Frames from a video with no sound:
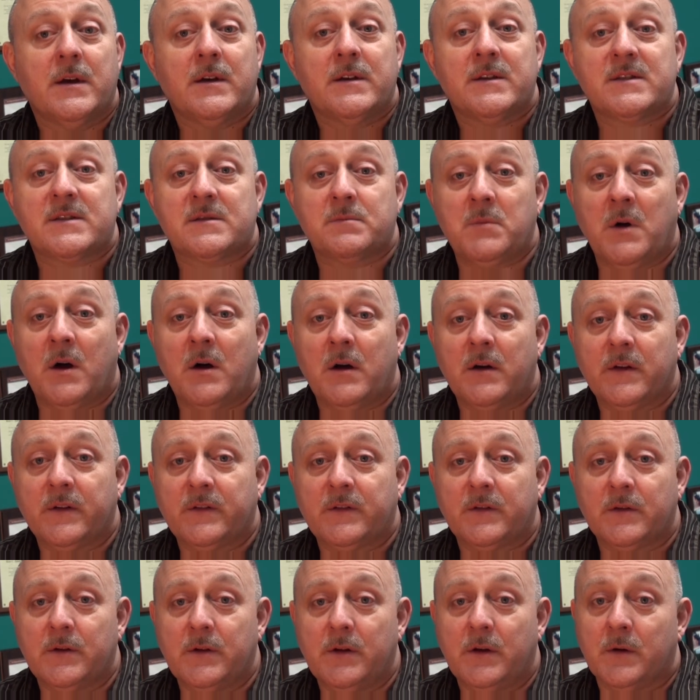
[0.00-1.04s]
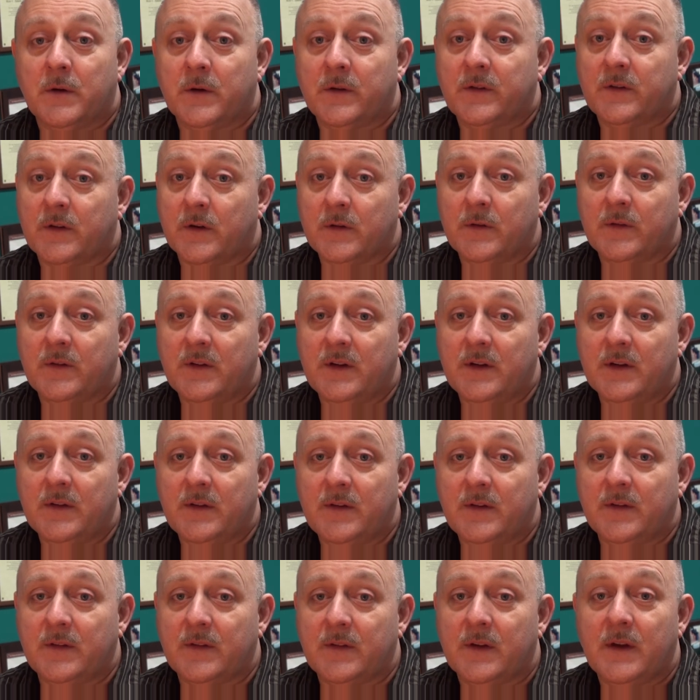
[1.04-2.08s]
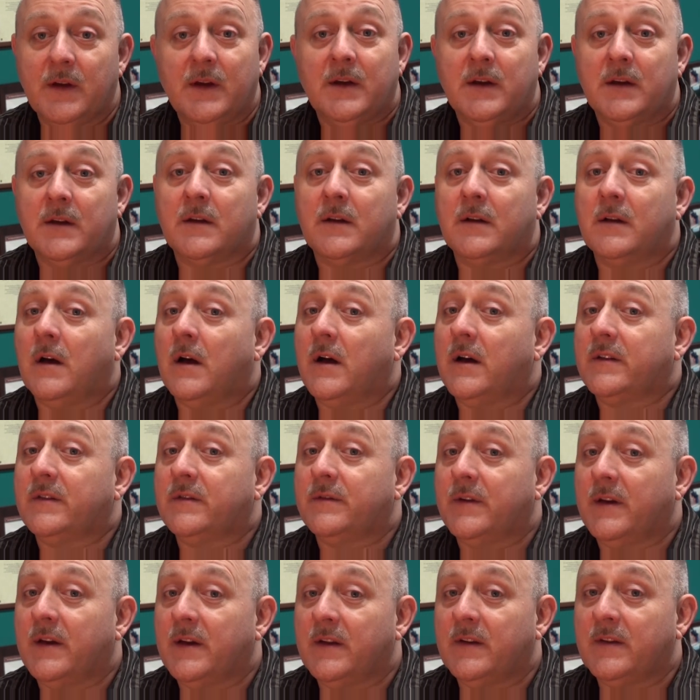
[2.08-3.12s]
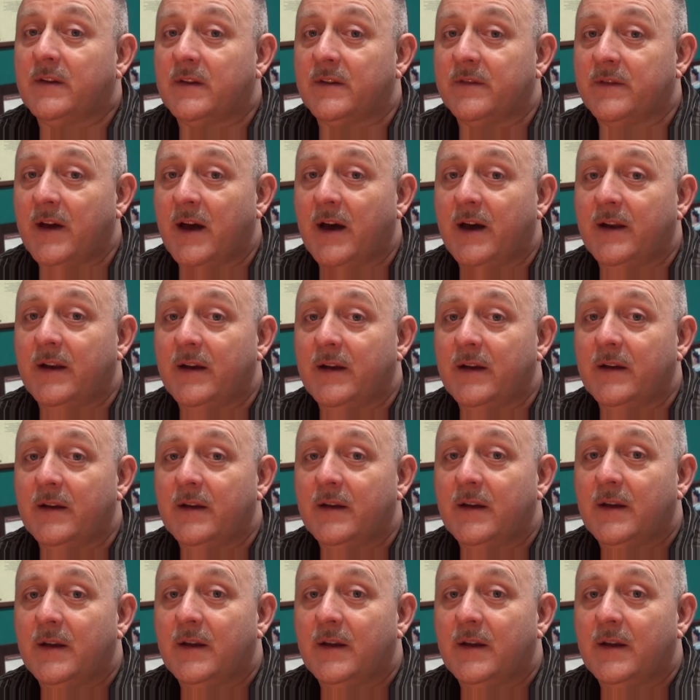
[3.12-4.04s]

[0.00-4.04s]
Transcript: Small Studio Associates in Las Vegas, Nevada.